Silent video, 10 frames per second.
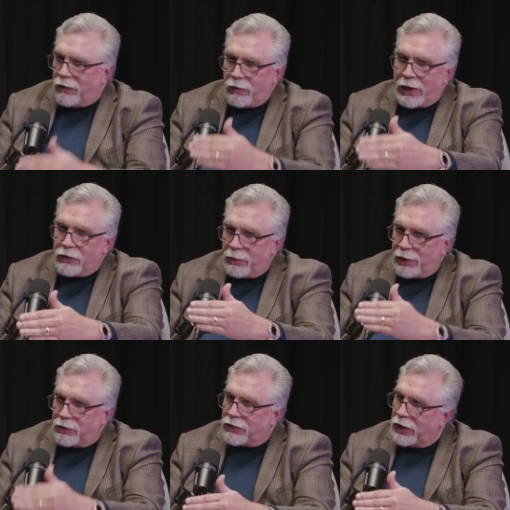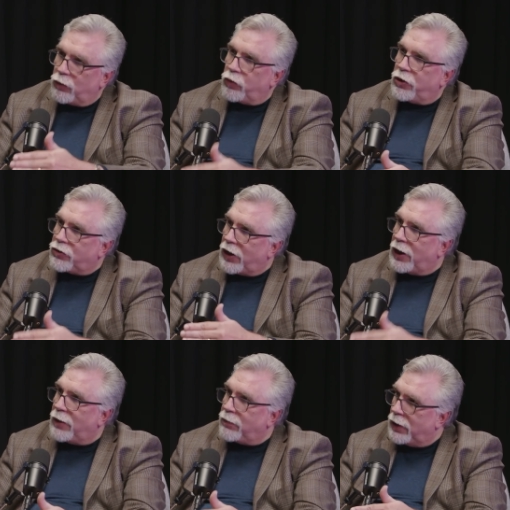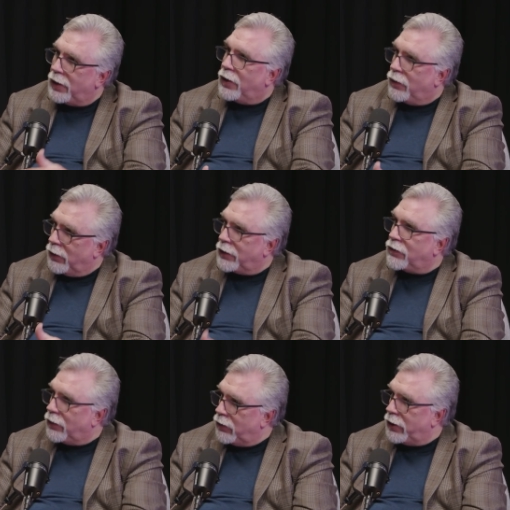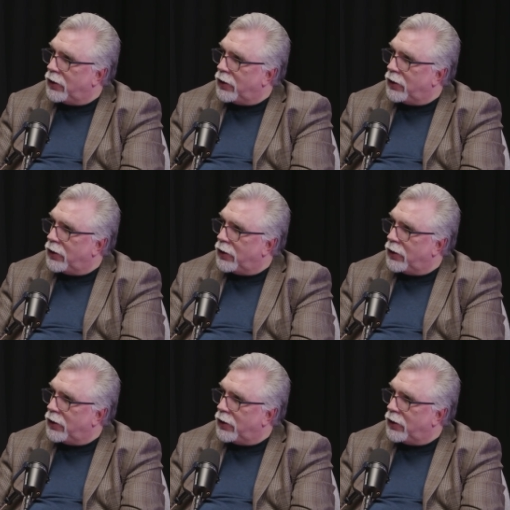Everybody's going to be able to see in real time what is going on.